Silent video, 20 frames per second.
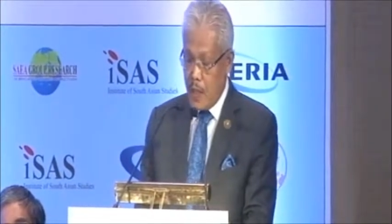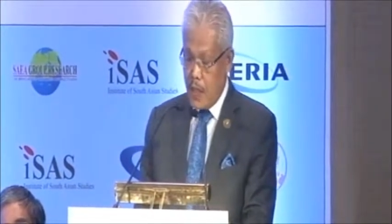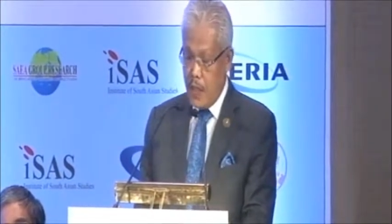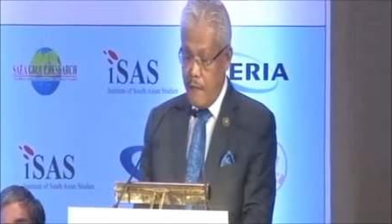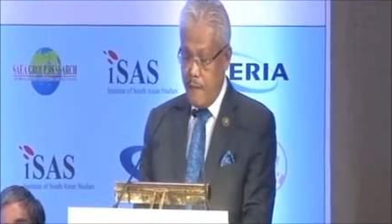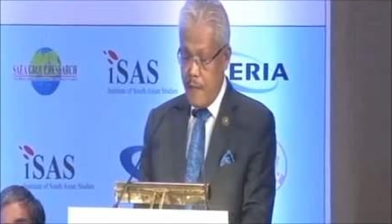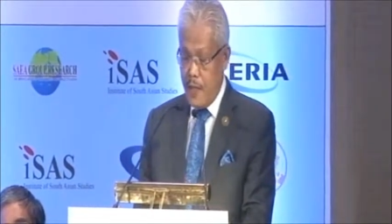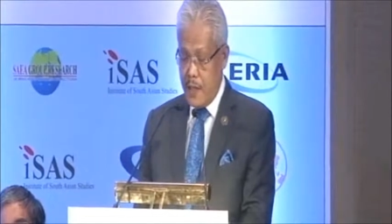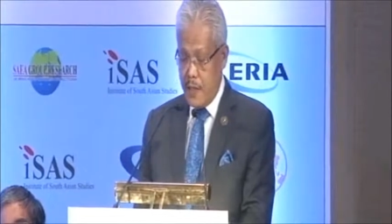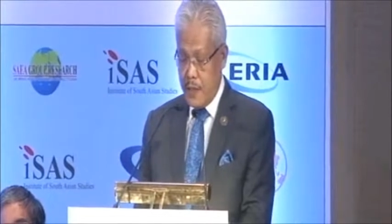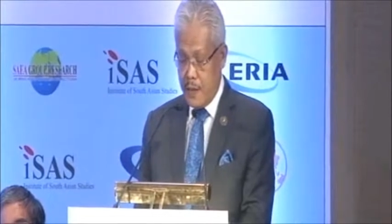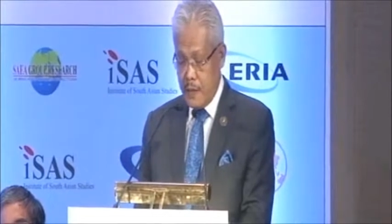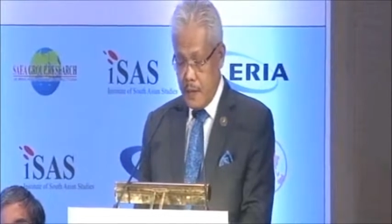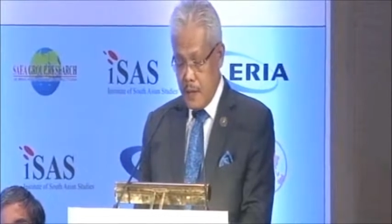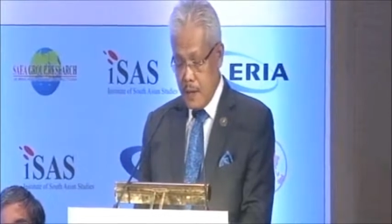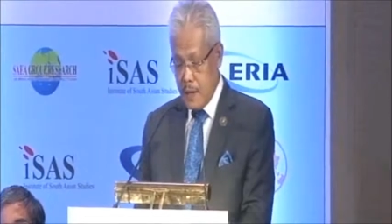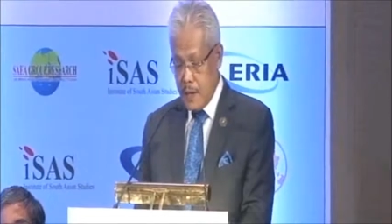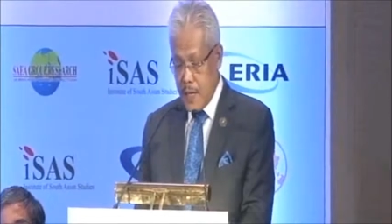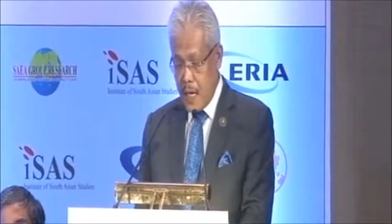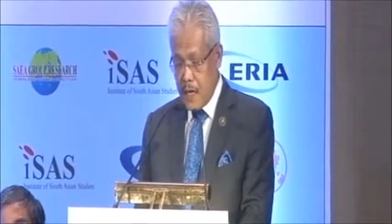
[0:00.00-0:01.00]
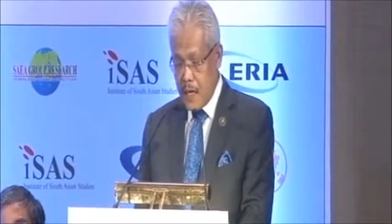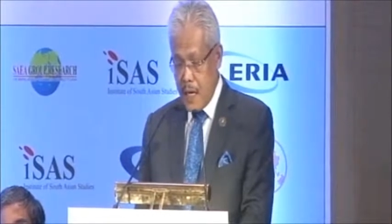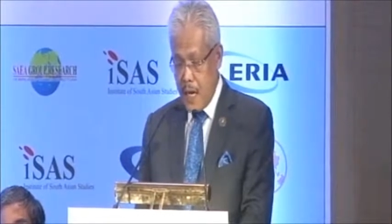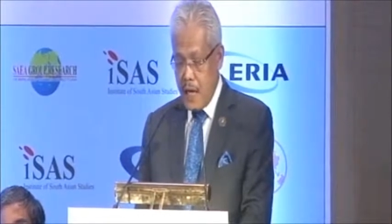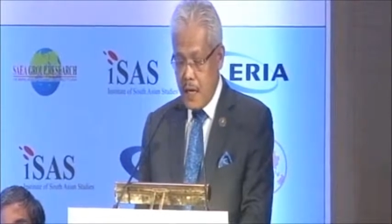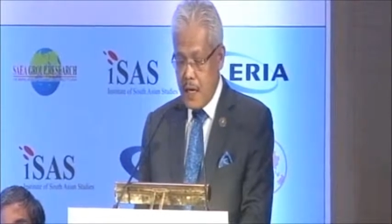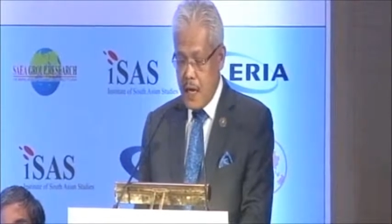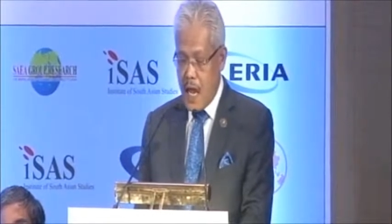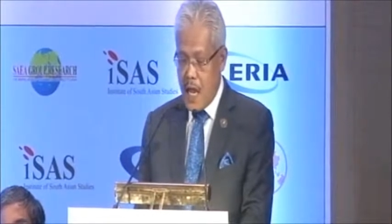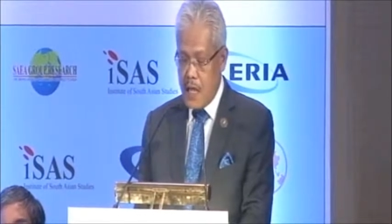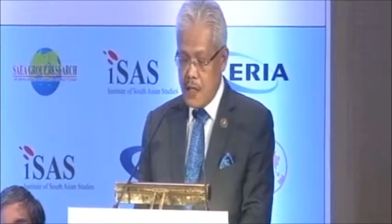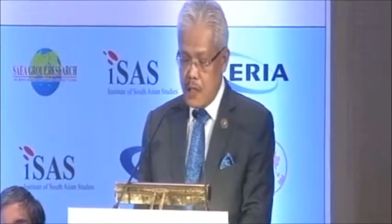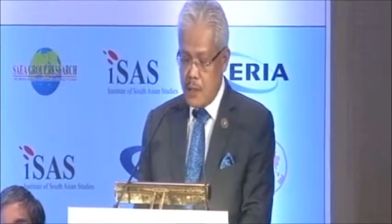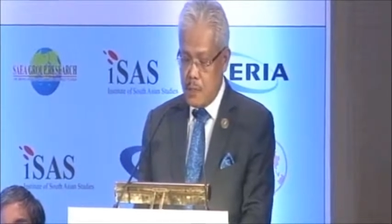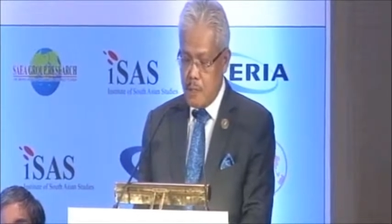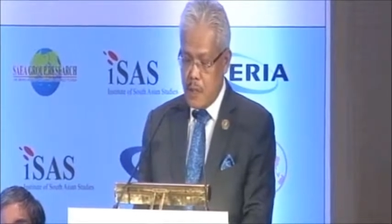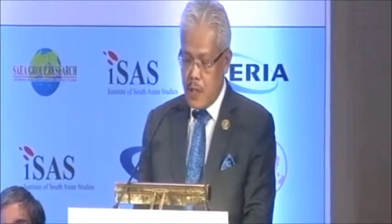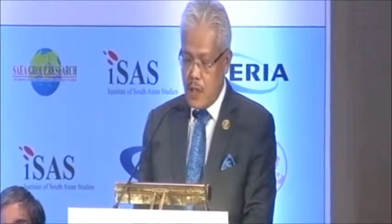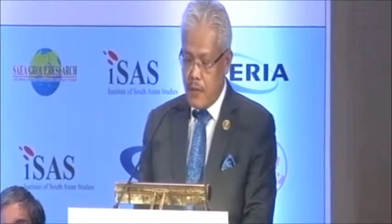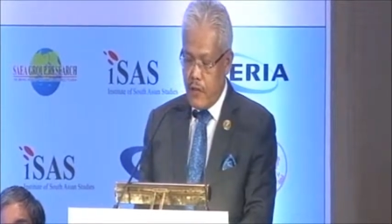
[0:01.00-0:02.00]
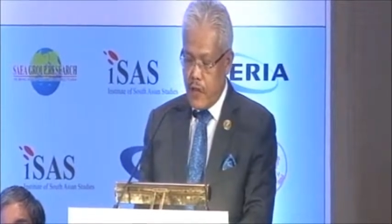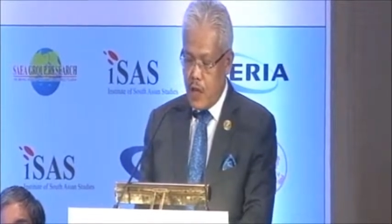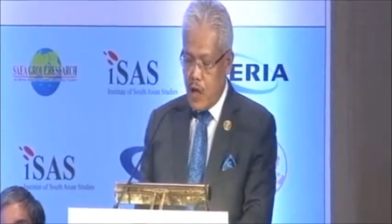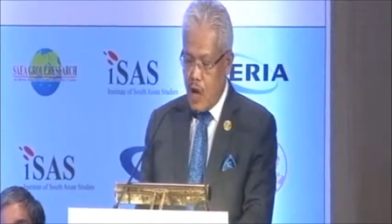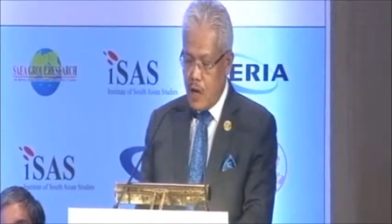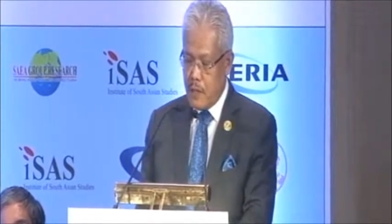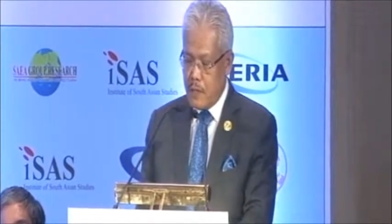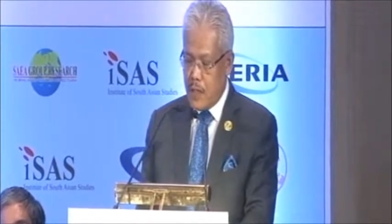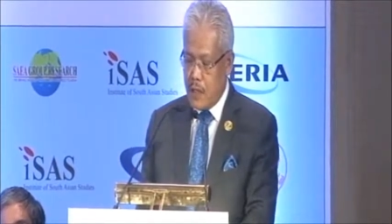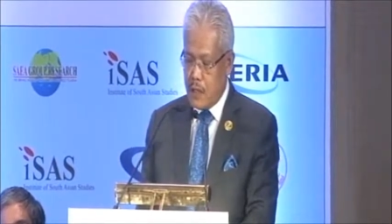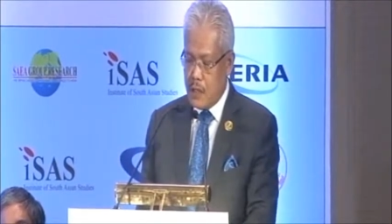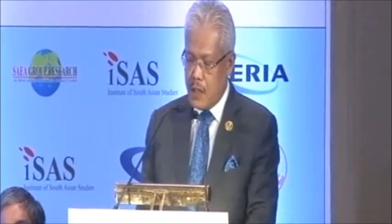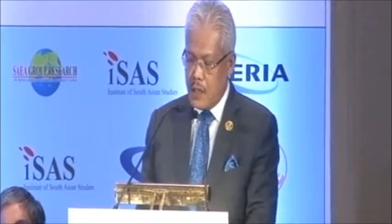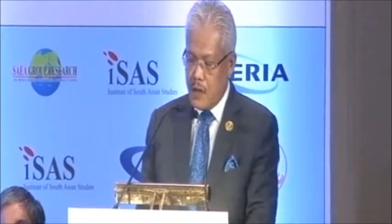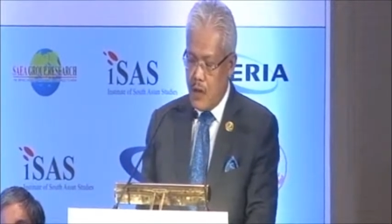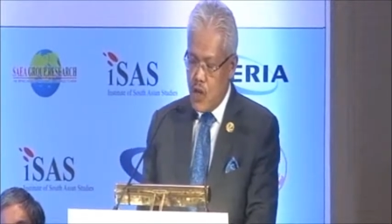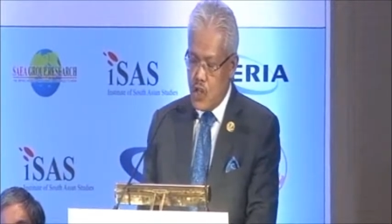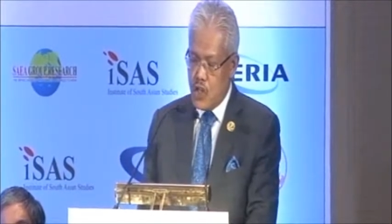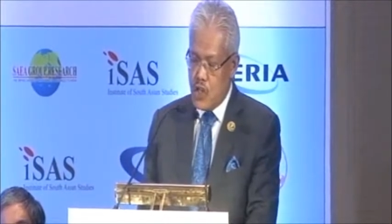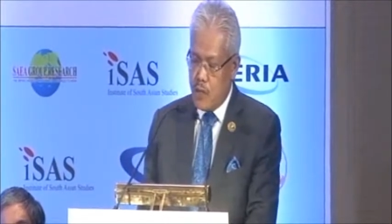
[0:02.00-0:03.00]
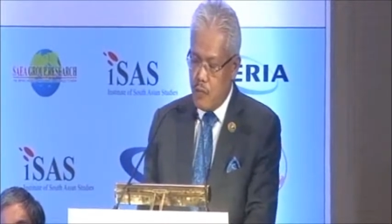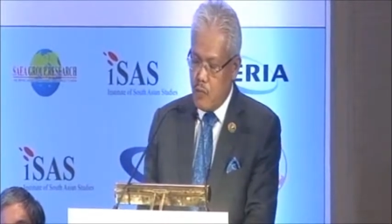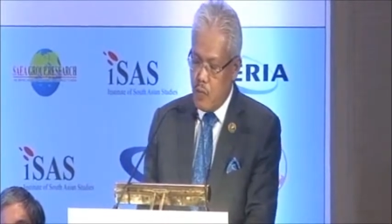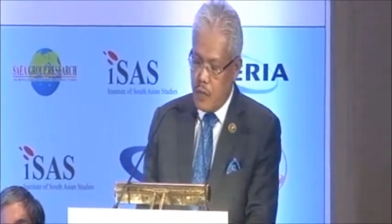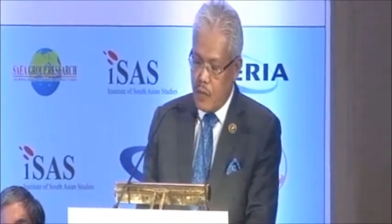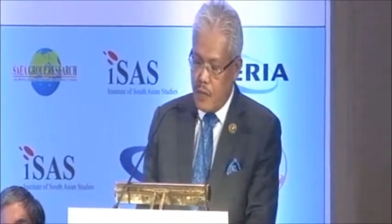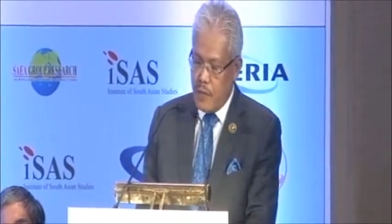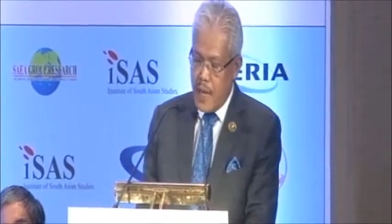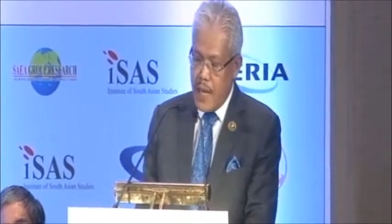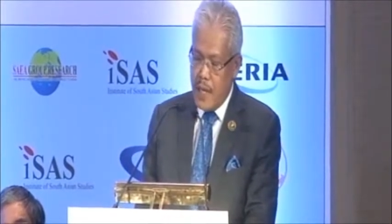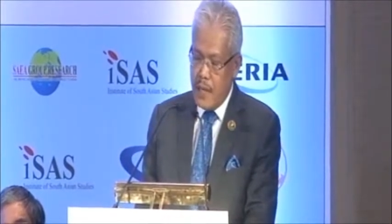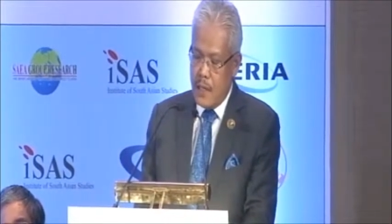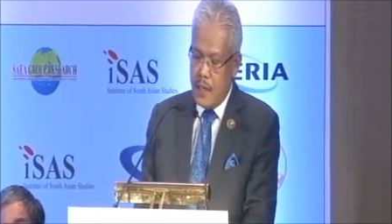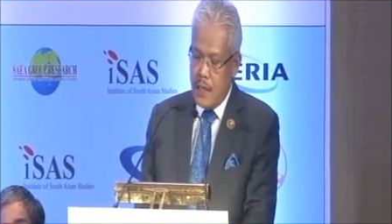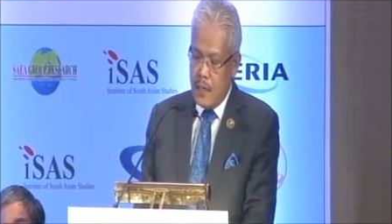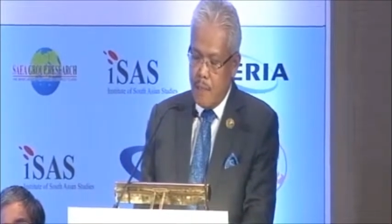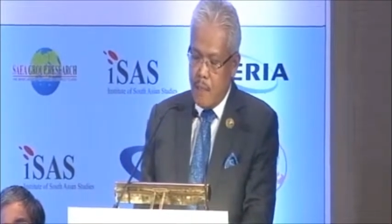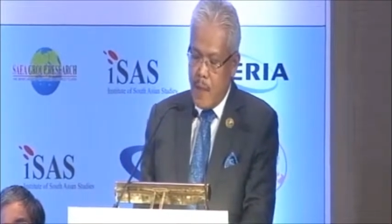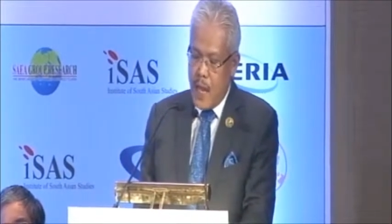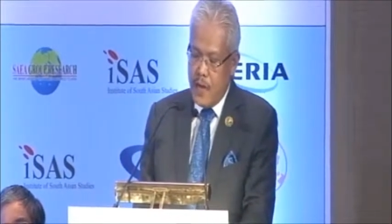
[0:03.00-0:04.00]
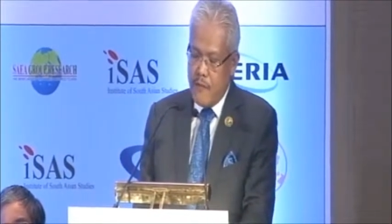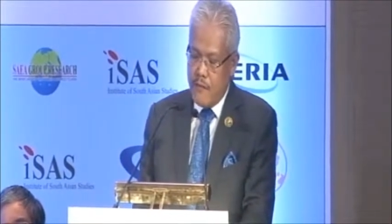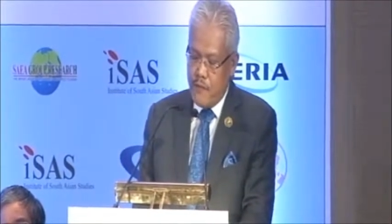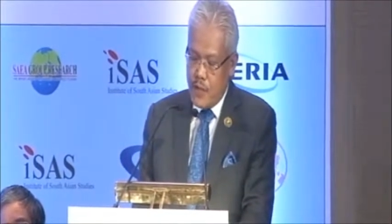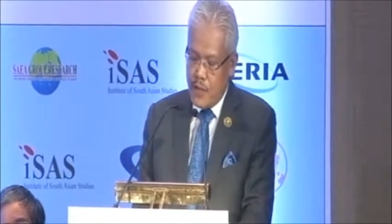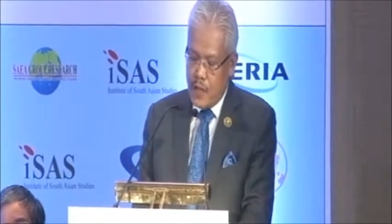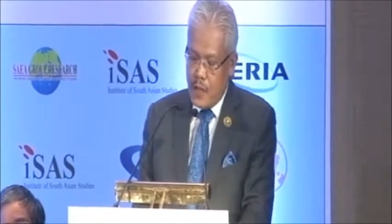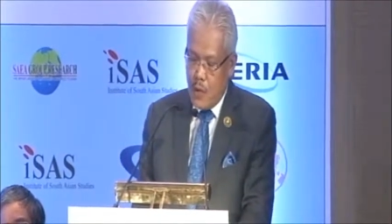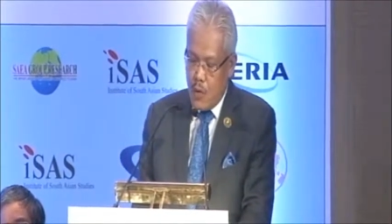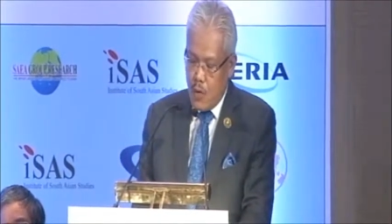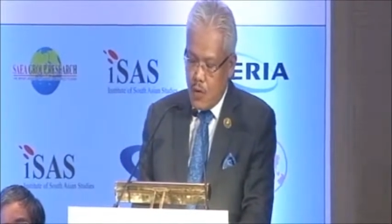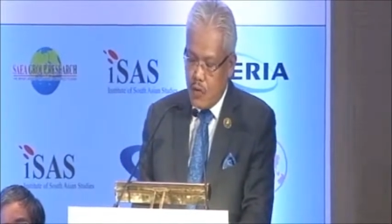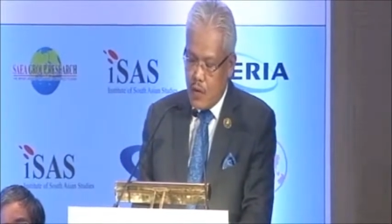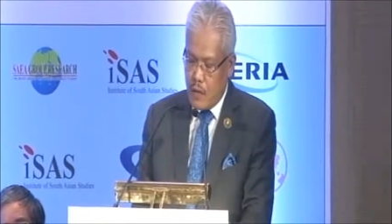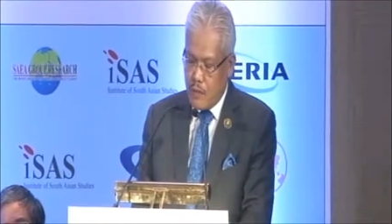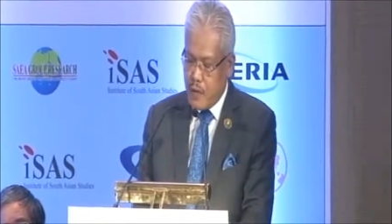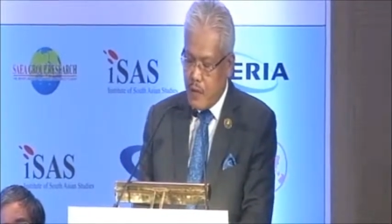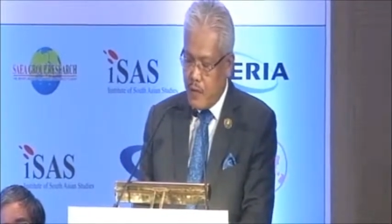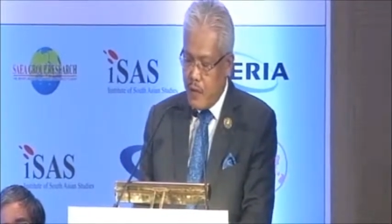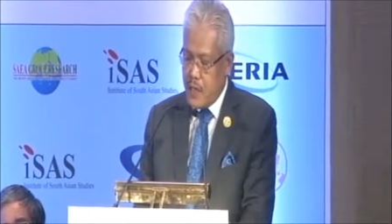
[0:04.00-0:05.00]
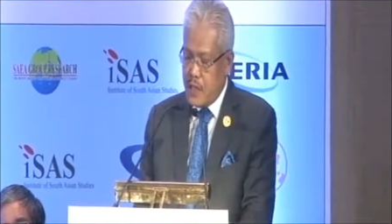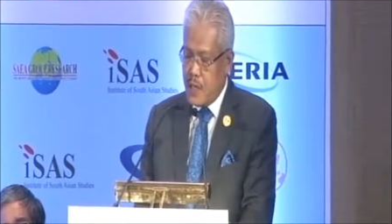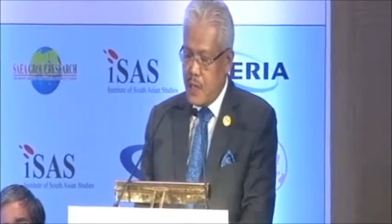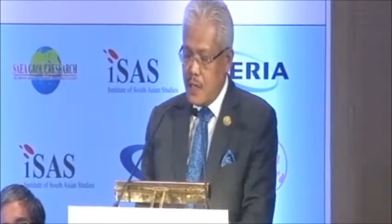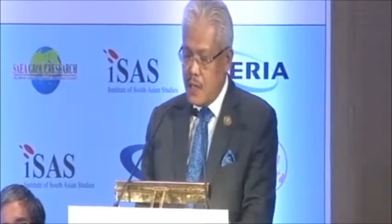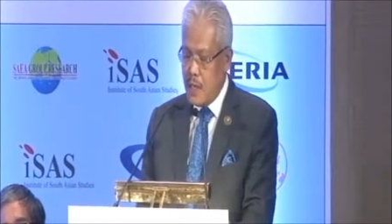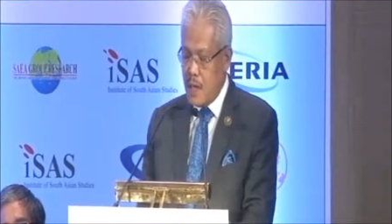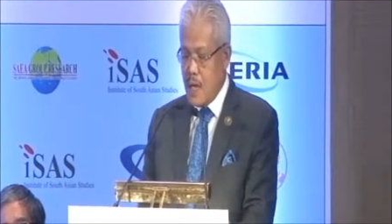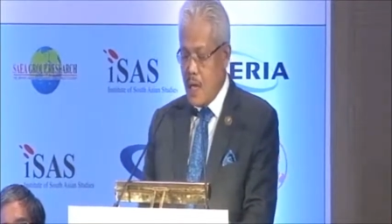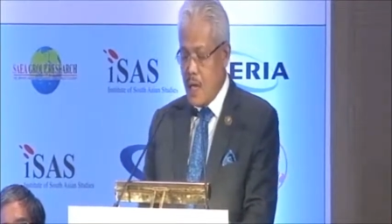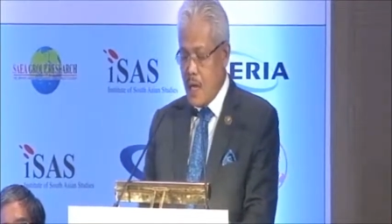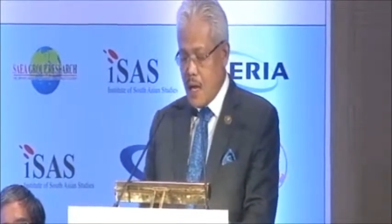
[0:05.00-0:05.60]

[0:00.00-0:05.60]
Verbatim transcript: Given that the enhancement of economic integration would greatly benefit the growth of the region,